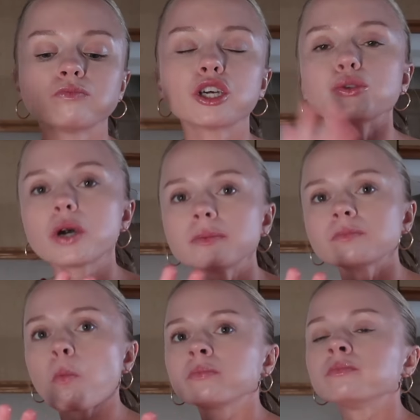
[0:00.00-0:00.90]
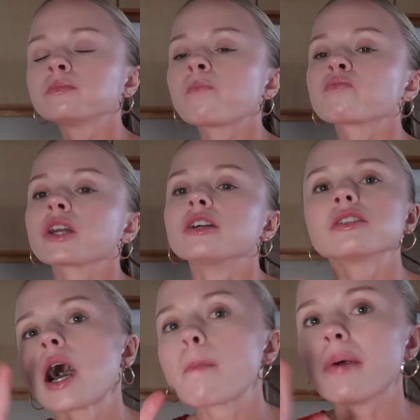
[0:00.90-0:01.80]
This one
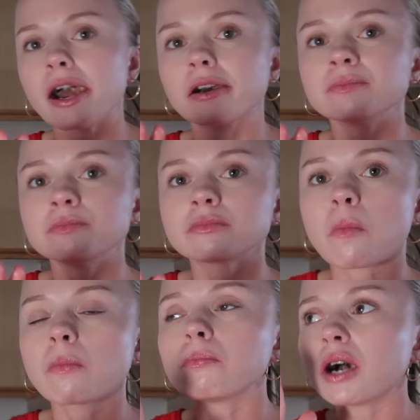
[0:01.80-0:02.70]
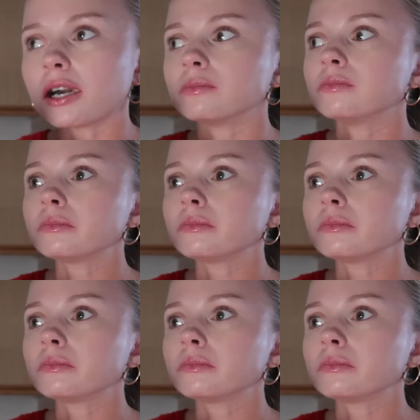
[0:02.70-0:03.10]
is not bad, but